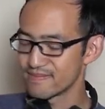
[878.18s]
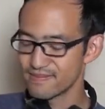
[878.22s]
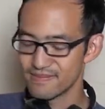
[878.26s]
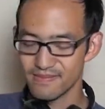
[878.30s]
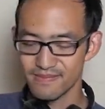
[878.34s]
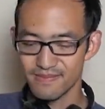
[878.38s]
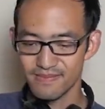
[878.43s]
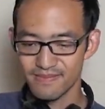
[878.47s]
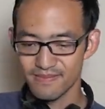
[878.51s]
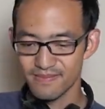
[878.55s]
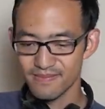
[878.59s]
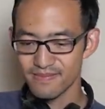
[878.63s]

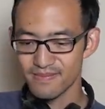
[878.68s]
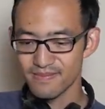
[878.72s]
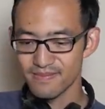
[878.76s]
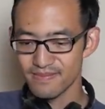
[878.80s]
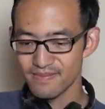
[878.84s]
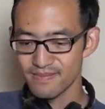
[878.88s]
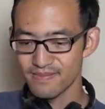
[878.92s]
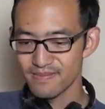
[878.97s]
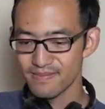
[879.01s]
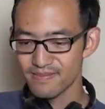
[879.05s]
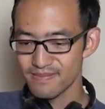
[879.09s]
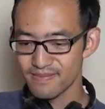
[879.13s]

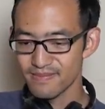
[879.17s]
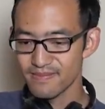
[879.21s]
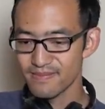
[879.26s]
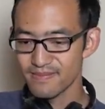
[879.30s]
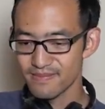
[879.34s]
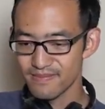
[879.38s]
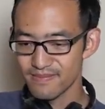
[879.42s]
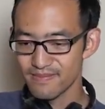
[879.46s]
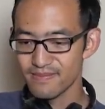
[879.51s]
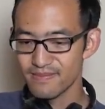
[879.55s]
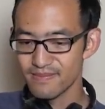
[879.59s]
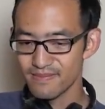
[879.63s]

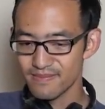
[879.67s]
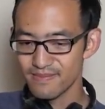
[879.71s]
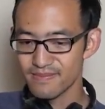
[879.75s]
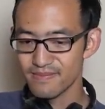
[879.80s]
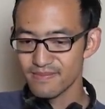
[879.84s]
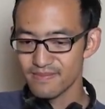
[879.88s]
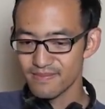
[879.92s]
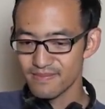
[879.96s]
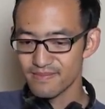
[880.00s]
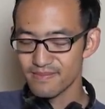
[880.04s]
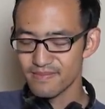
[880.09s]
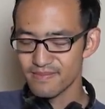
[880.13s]

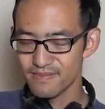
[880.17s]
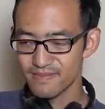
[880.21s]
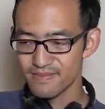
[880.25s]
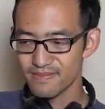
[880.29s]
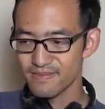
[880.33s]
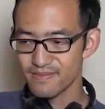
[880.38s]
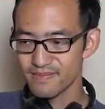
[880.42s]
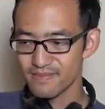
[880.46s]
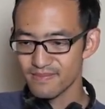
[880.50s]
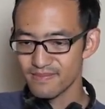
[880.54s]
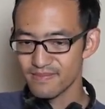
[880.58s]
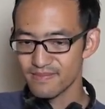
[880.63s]

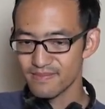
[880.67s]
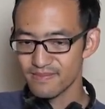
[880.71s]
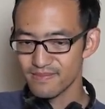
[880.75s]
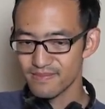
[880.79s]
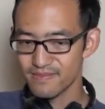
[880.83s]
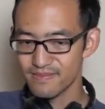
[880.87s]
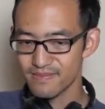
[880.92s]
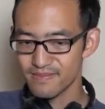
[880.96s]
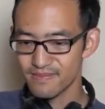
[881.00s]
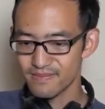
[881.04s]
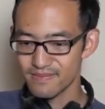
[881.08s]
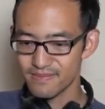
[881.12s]

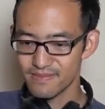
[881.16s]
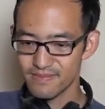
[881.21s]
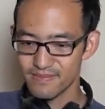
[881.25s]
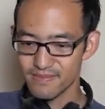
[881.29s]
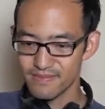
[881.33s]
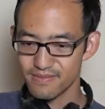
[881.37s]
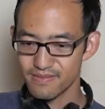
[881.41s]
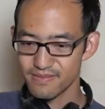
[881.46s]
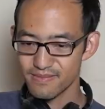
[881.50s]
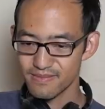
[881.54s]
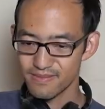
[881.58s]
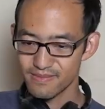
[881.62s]

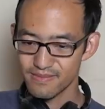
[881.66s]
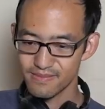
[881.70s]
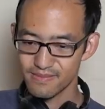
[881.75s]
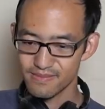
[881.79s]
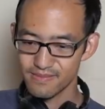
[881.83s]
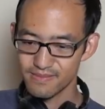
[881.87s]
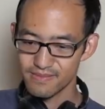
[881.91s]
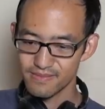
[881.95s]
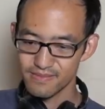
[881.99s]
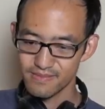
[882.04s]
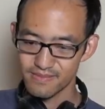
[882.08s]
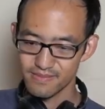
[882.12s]

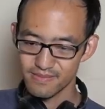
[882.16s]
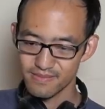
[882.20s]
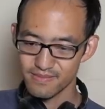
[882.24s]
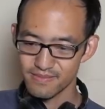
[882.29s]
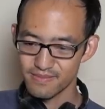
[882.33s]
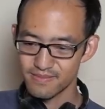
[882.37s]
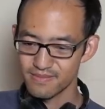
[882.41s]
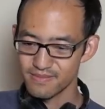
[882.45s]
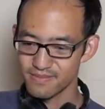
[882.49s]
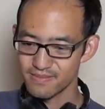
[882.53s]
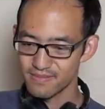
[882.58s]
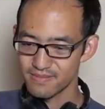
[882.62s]

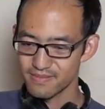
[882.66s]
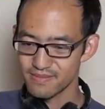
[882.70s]
The person shown says nothing.